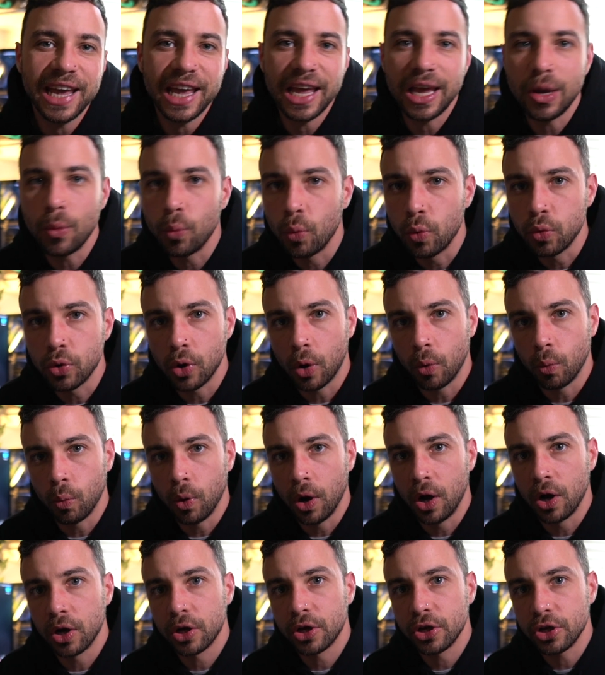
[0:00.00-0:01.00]
It will not
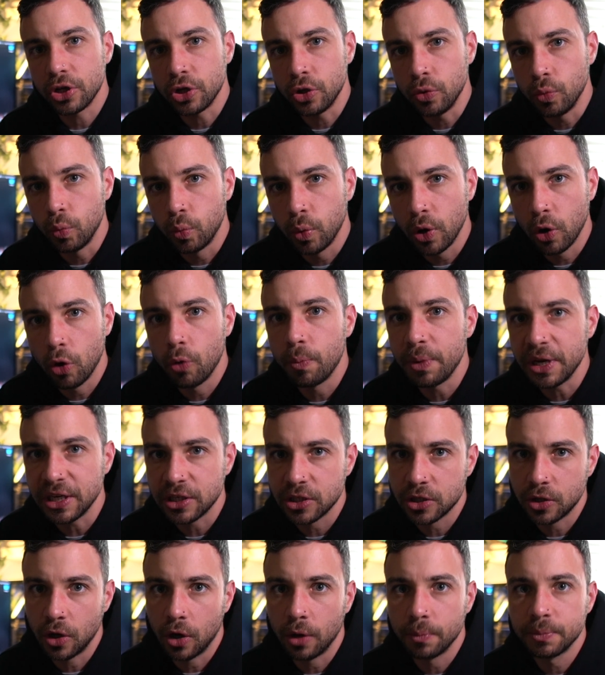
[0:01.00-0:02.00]
work. You will be
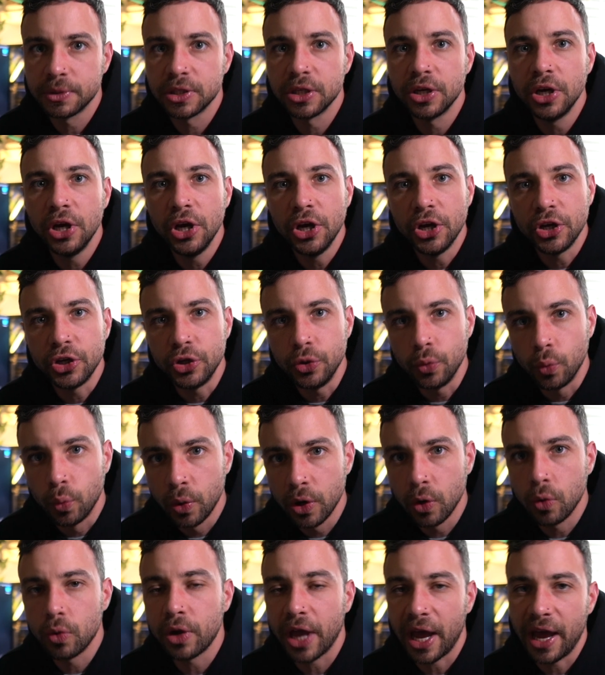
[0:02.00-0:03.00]
stopped, you
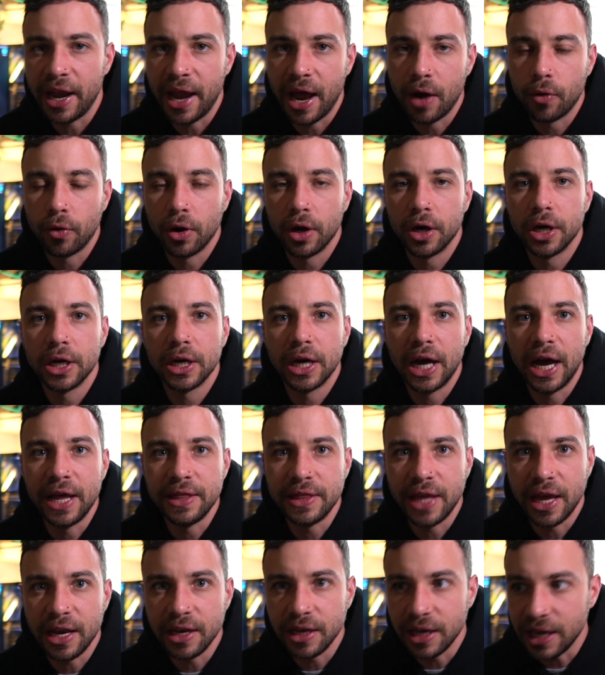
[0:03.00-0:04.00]
will get an error, and
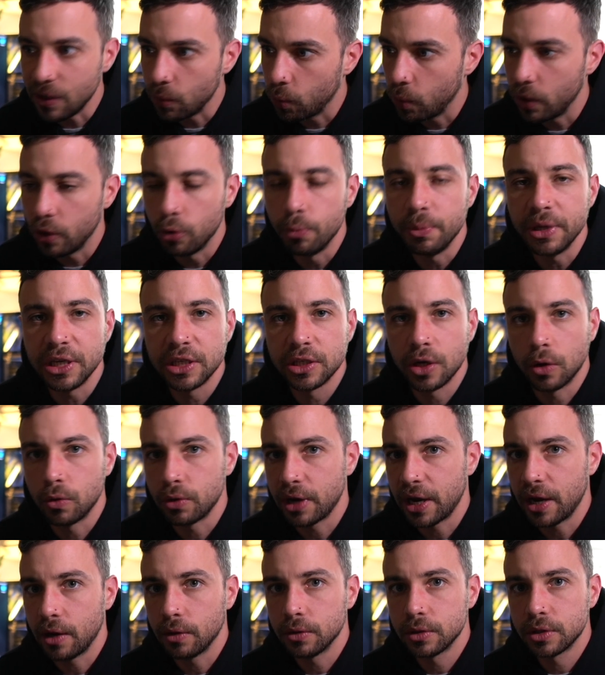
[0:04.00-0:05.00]
then it will be
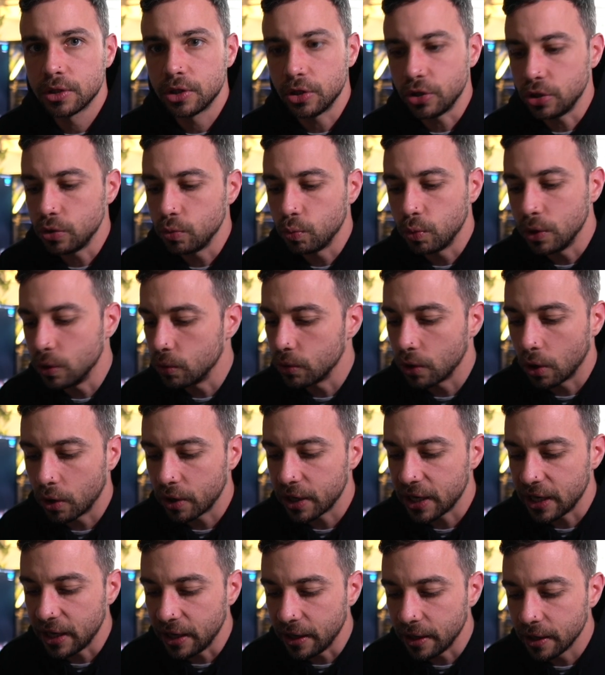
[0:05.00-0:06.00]
sold out. So you will not
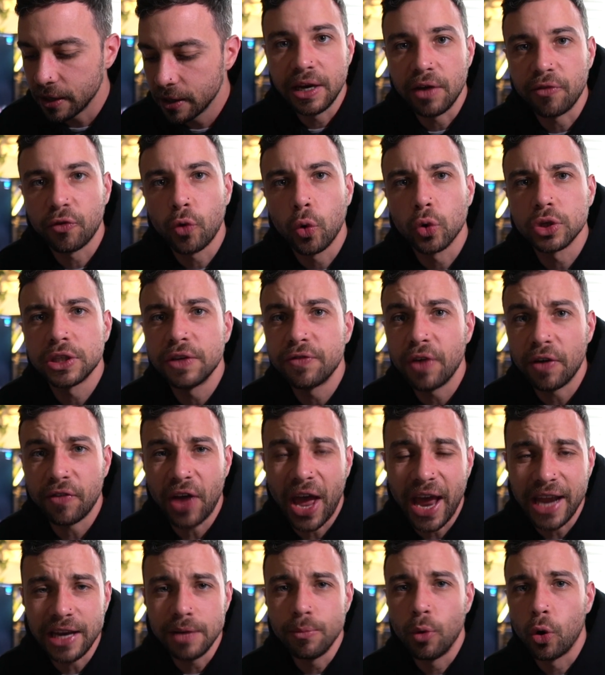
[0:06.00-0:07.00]
hit. Now, of course, if you have
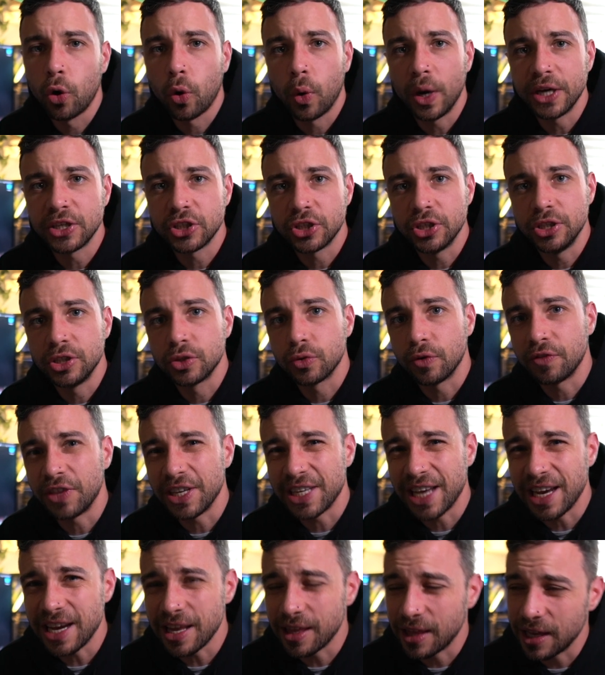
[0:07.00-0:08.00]
any more questions or if
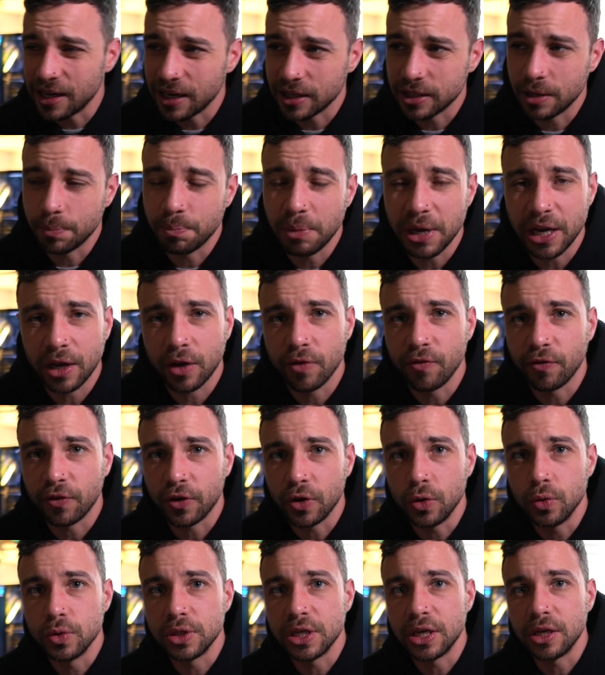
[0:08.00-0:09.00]
there's anything that's a bit
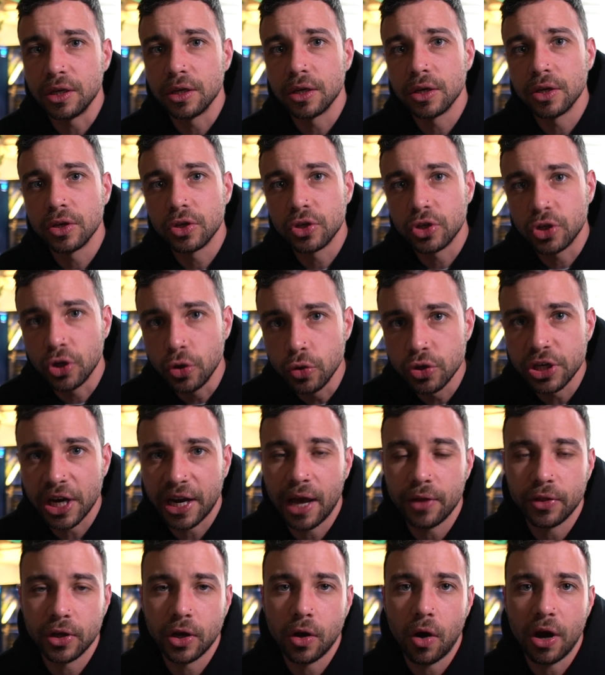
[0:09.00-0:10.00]
confusing, do check
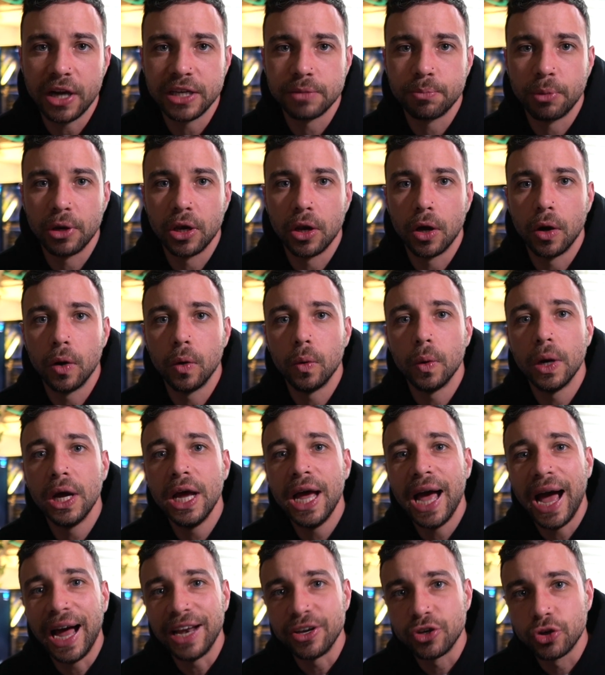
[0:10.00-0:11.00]
out the guides below
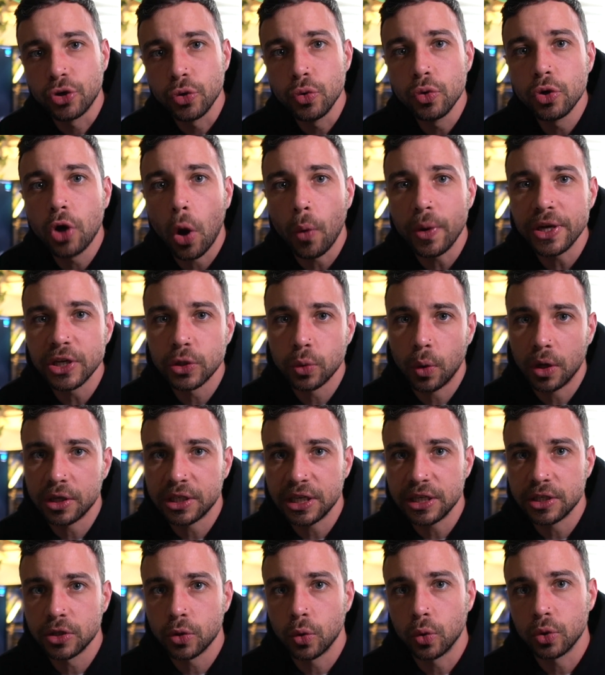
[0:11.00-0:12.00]
and do go into our
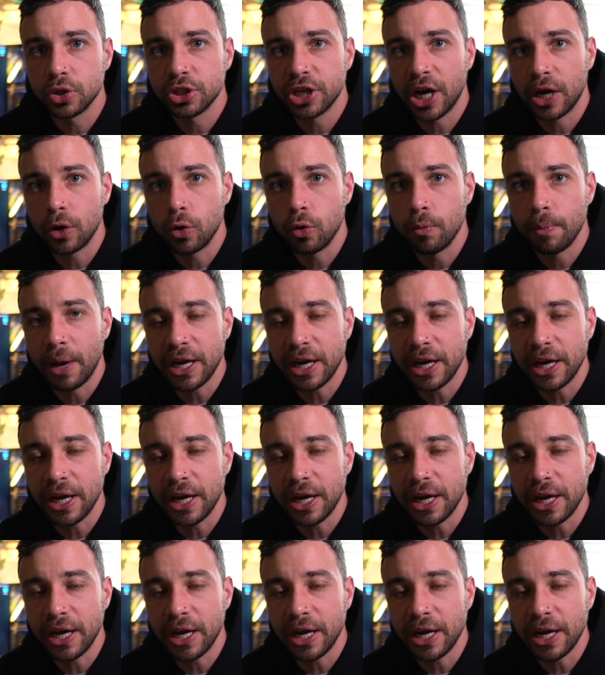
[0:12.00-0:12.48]
Discord channel.